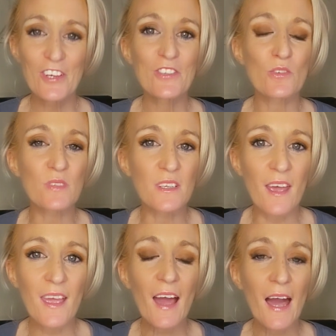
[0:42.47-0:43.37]
So
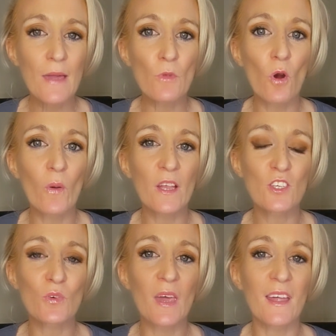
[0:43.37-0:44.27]
today I am going
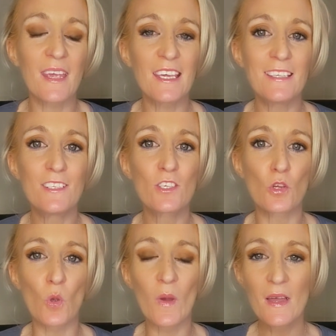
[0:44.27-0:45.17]
to get
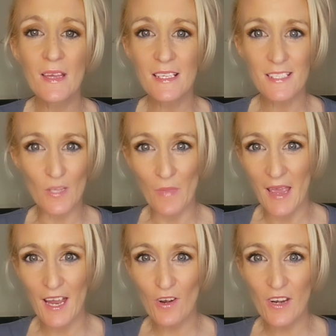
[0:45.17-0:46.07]
into some
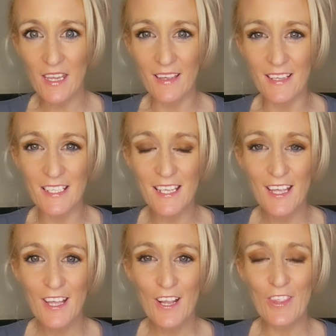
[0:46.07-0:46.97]
areas
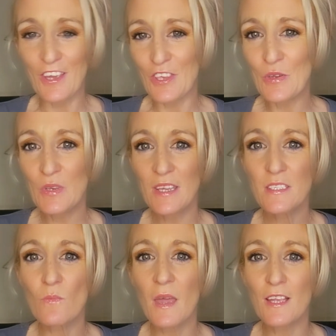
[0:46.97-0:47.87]
that you
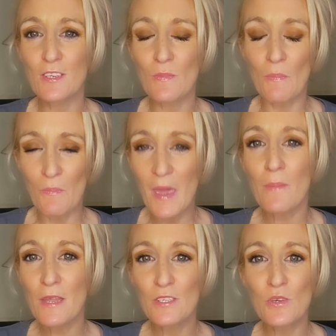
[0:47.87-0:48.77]
need to
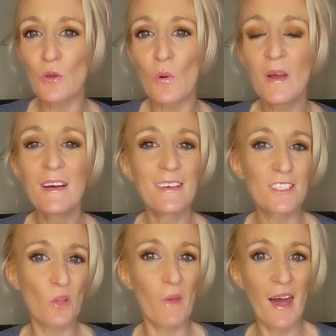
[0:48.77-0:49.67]
maybe do
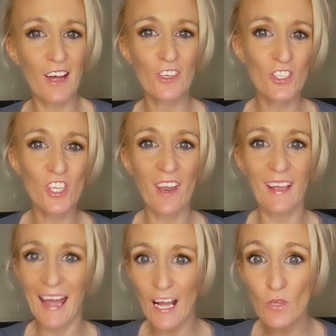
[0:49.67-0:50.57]
some
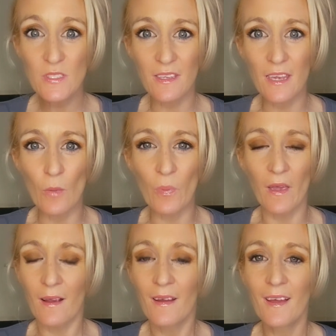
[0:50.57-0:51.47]
energetic
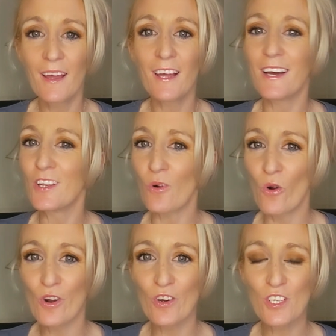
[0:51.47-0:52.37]
housekeeping in
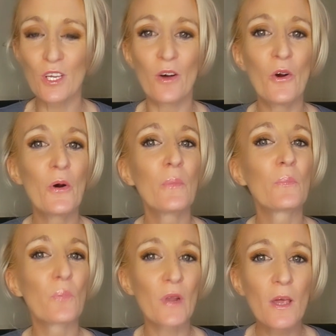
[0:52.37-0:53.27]
order to
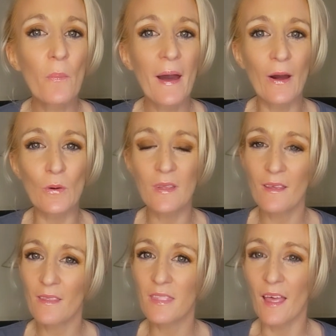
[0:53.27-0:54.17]
bring about
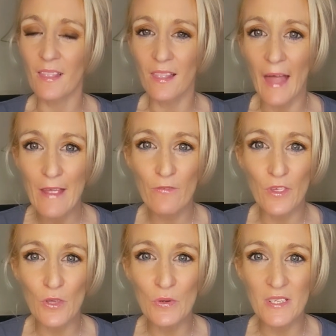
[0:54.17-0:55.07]
that life
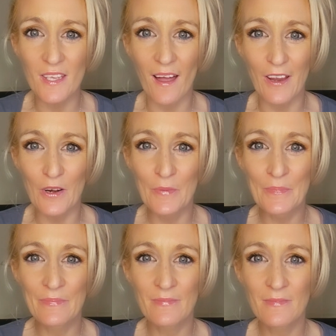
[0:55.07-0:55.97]
that you desire.
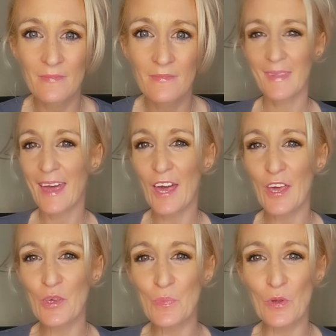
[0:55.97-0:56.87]

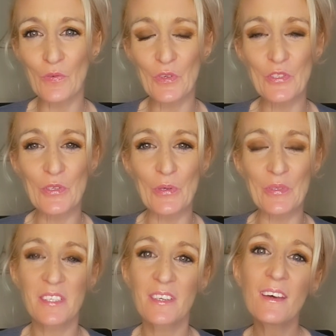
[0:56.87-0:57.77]
Hey, you beautiful
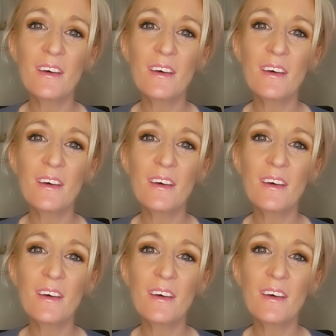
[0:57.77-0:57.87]
souls.